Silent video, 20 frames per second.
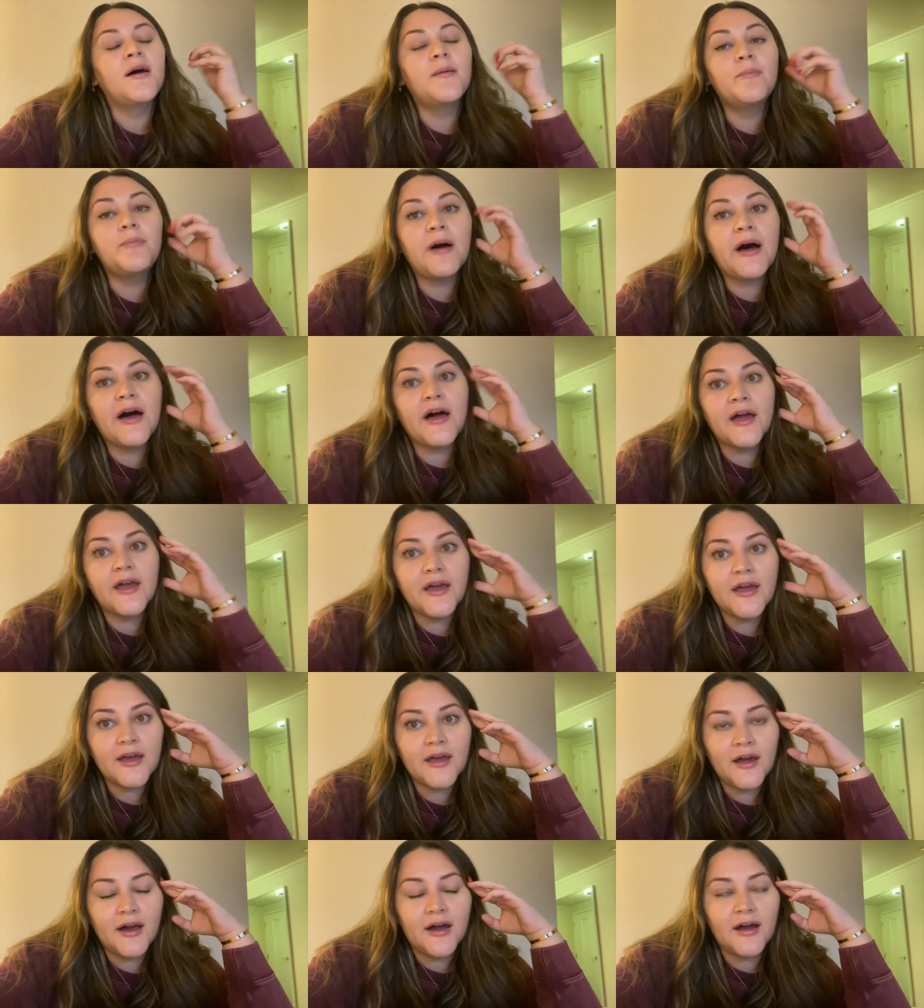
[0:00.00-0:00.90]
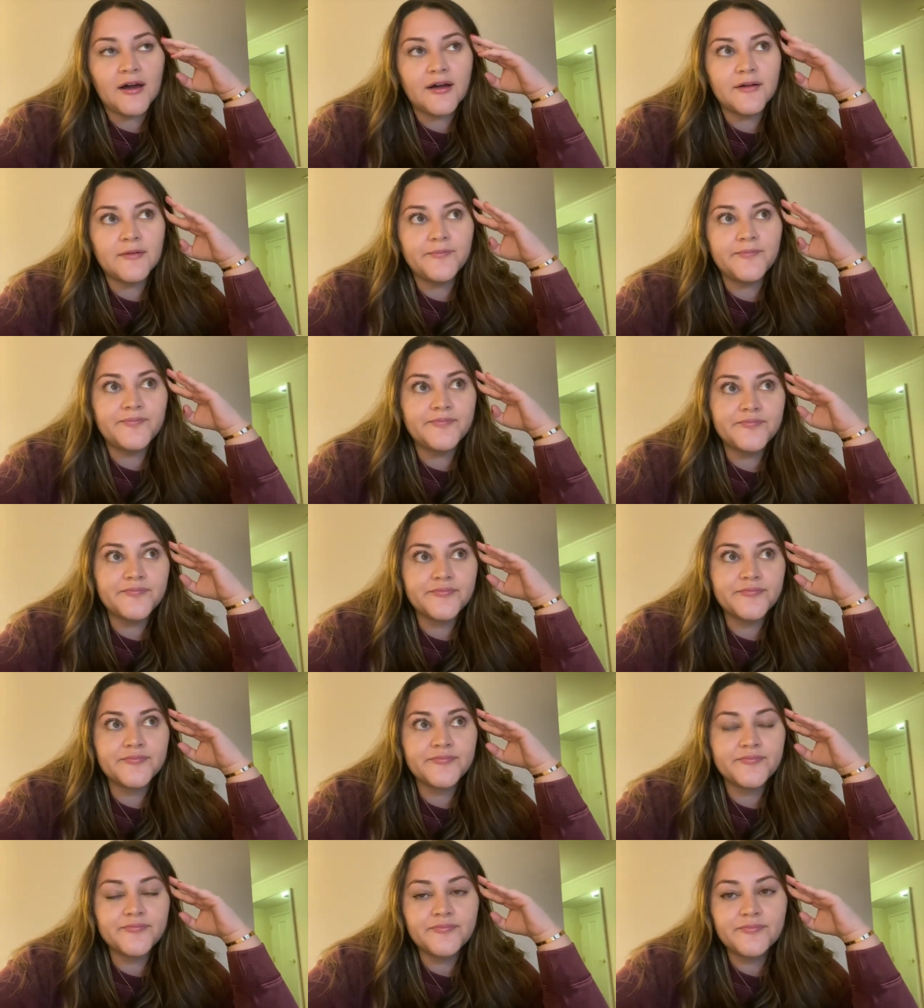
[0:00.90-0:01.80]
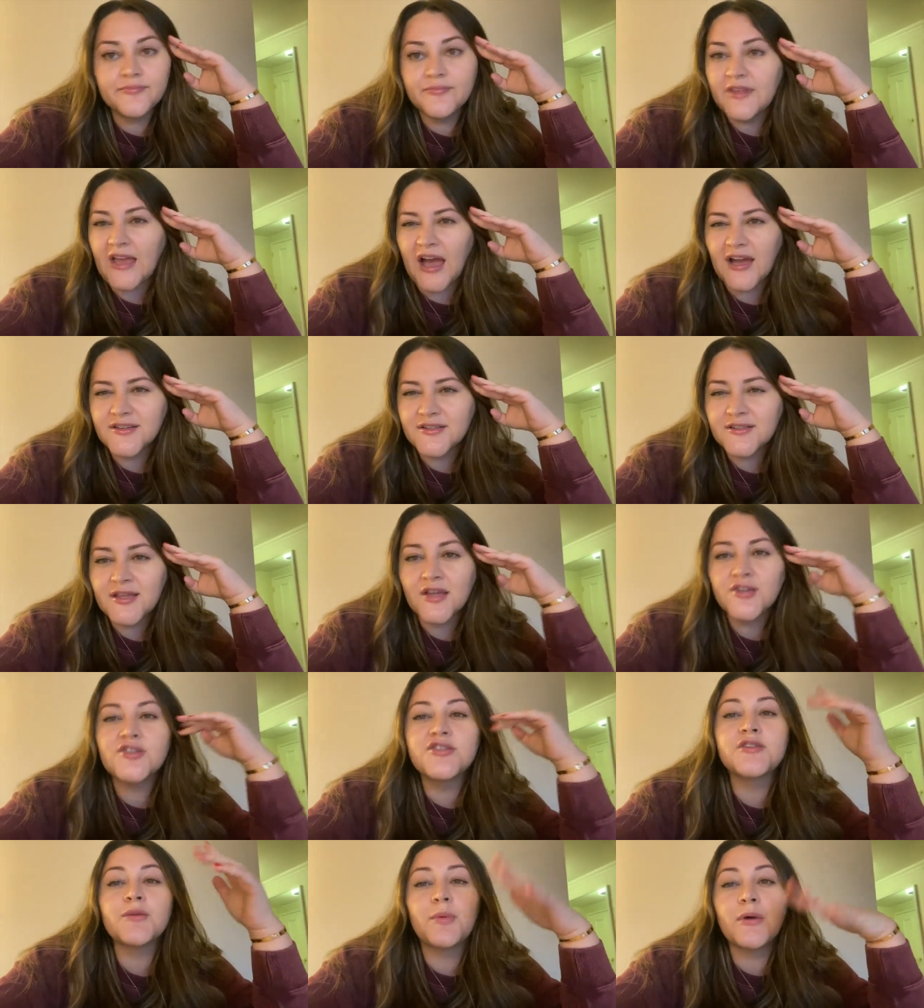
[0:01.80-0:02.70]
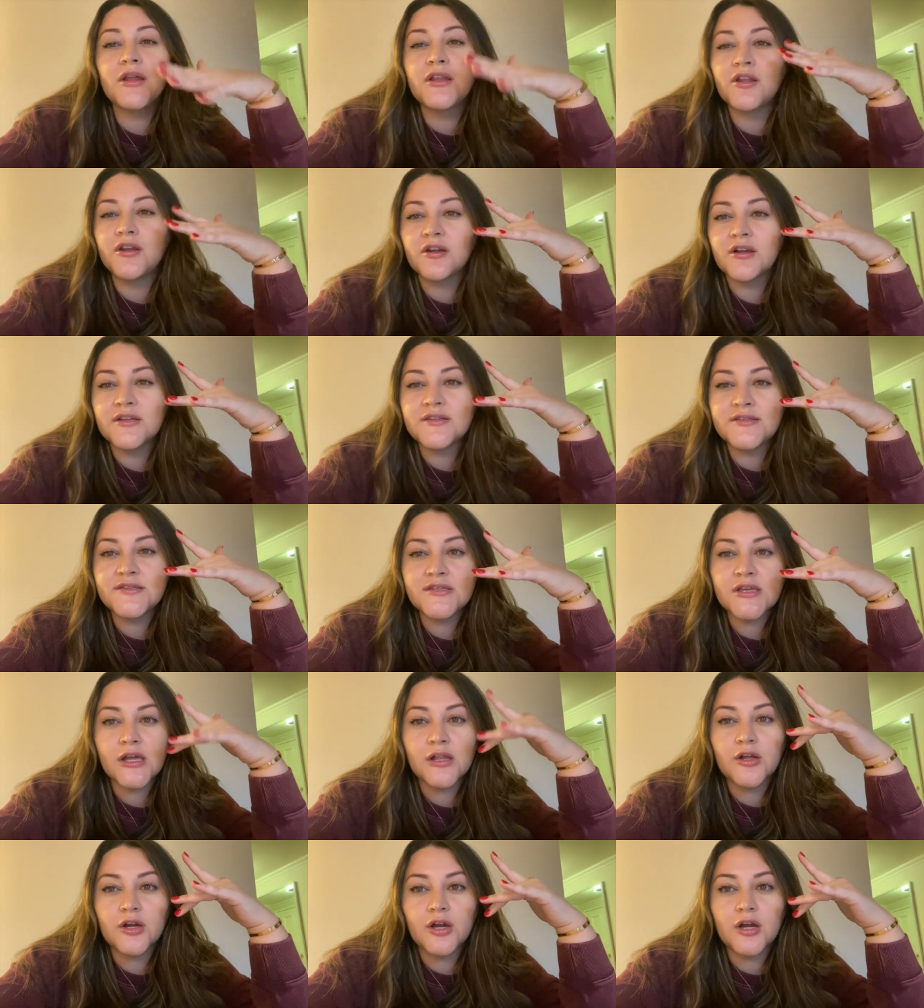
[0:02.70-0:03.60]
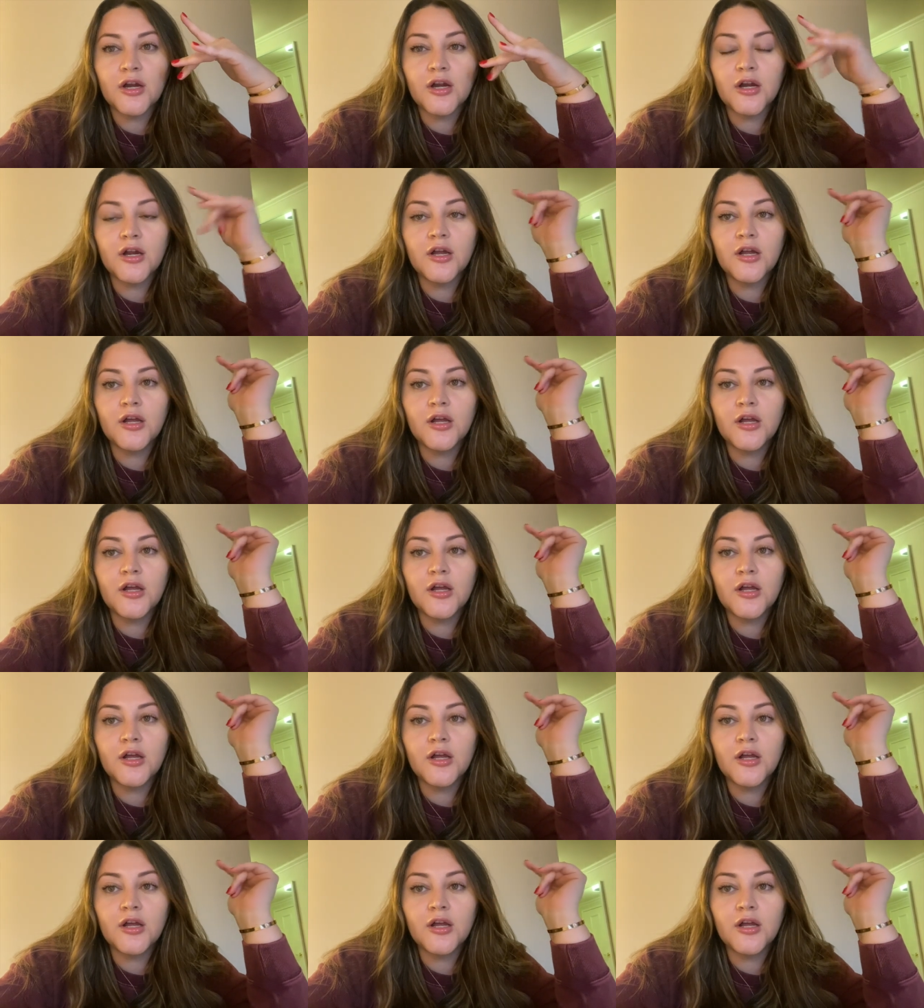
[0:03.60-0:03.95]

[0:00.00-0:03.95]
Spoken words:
But yeah, I decided just to put a little concealer,